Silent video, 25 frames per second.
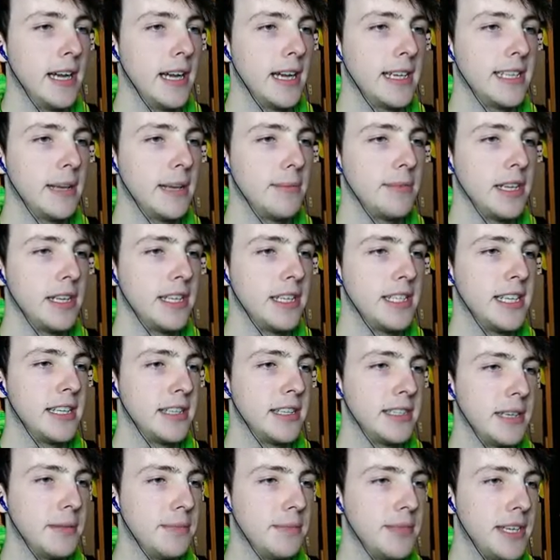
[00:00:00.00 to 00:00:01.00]
Accept it.
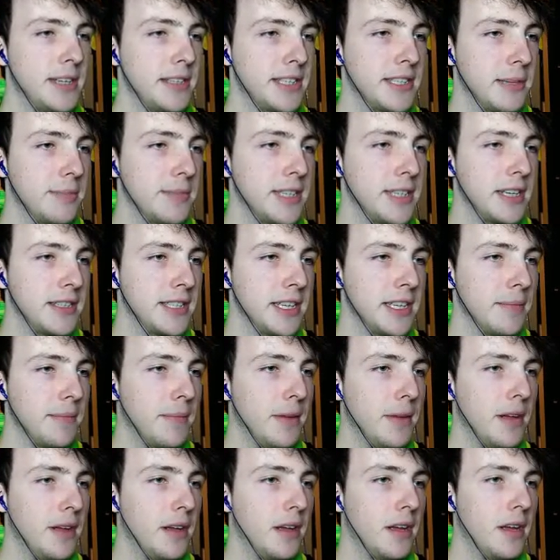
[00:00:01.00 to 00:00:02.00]
Tilt him, tilt him, tilt
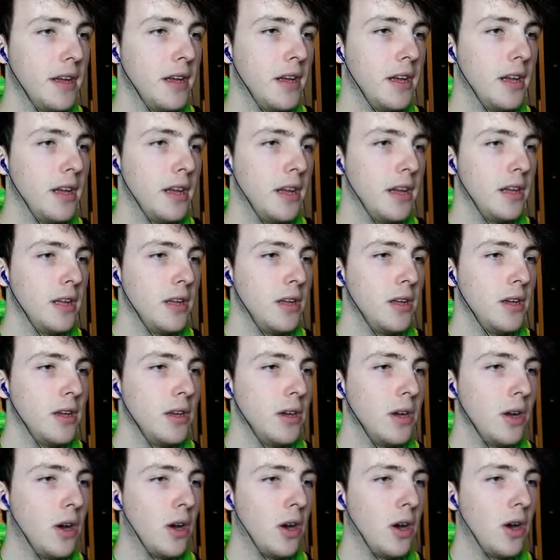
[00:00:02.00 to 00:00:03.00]
him.
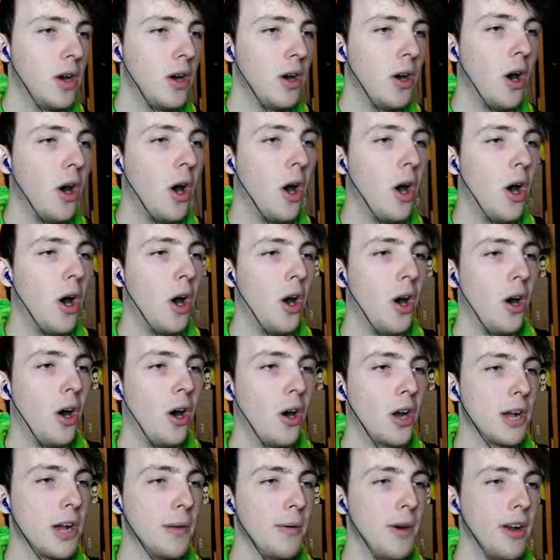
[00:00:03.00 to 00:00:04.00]
Oh, oh,
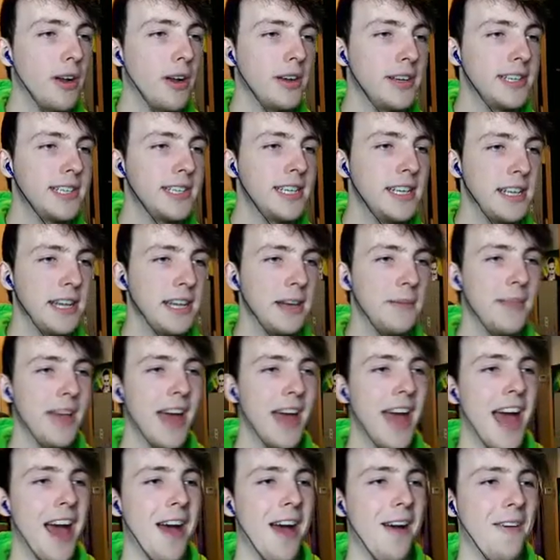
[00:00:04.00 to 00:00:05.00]
oh, come on. Tilt him.
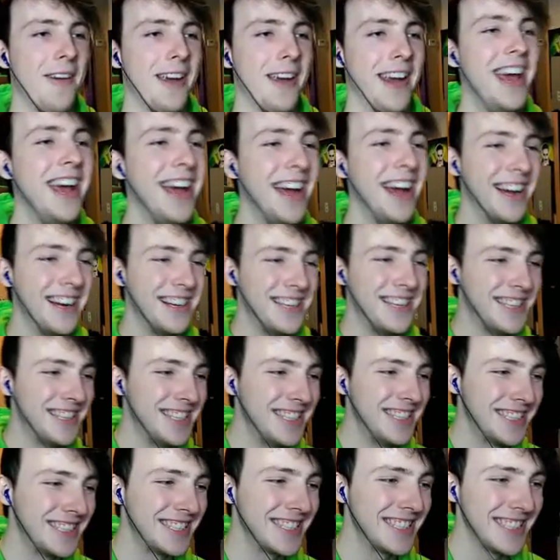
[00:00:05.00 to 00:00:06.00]
There we go.
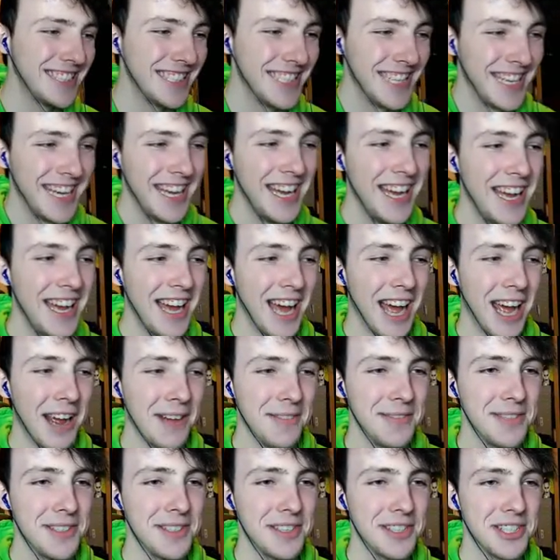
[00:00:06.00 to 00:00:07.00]

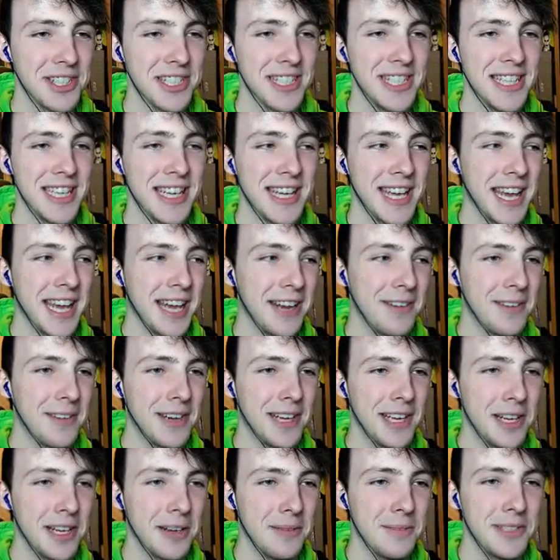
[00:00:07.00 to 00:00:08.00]
I'm such a dickhead
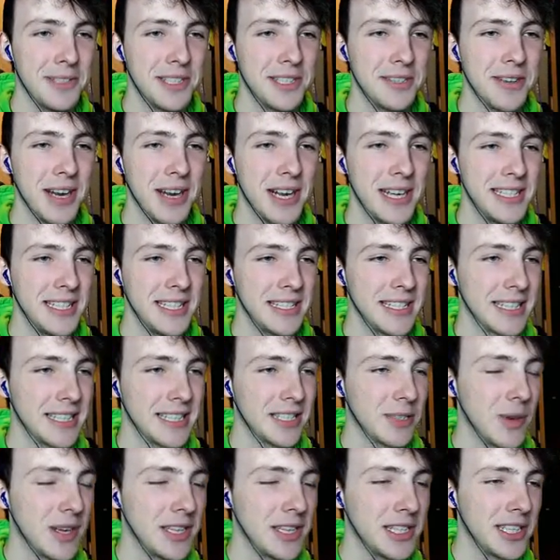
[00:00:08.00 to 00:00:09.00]
when it comes to races, I
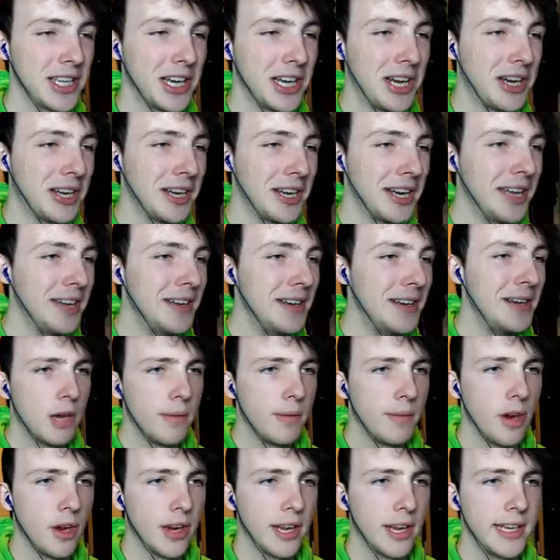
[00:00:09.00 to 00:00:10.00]
swear to God.
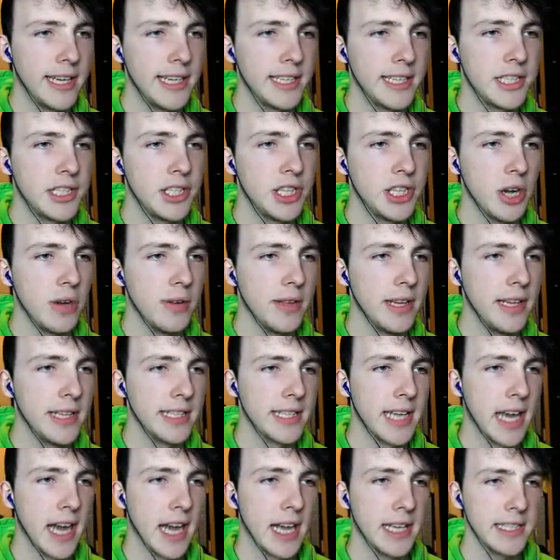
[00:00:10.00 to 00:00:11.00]
Come on, I need to show
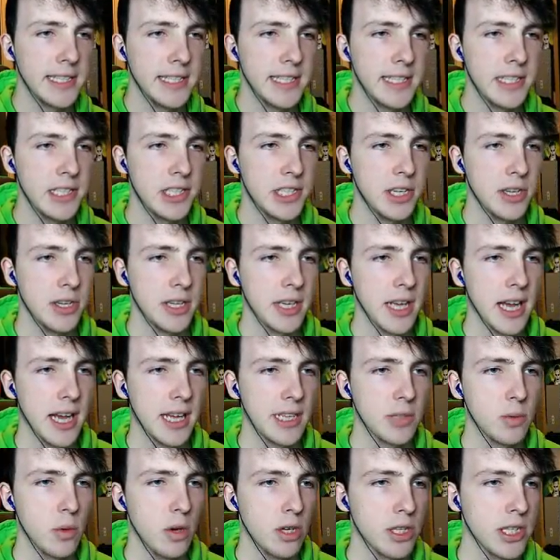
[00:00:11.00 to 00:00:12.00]
these guys. I need to show the
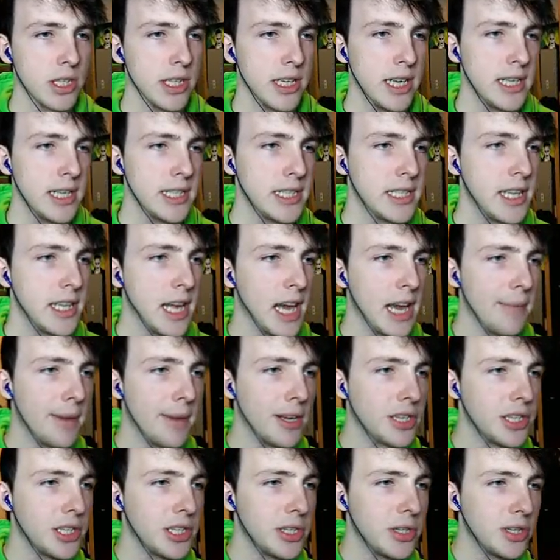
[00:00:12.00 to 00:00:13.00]
guys watching this that
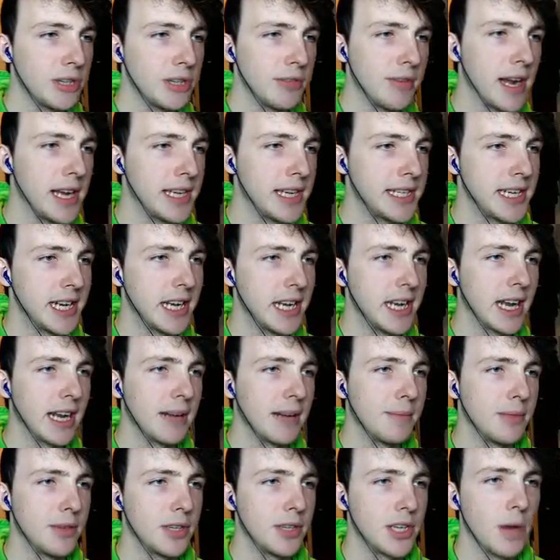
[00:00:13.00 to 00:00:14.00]
I'm actually good at racing
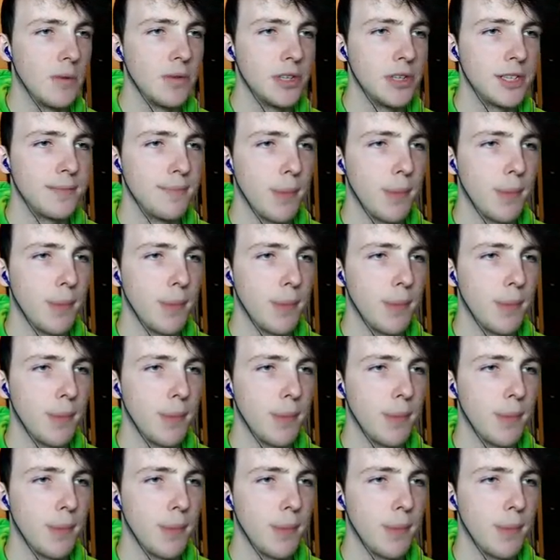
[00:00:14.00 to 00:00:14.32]
and I don't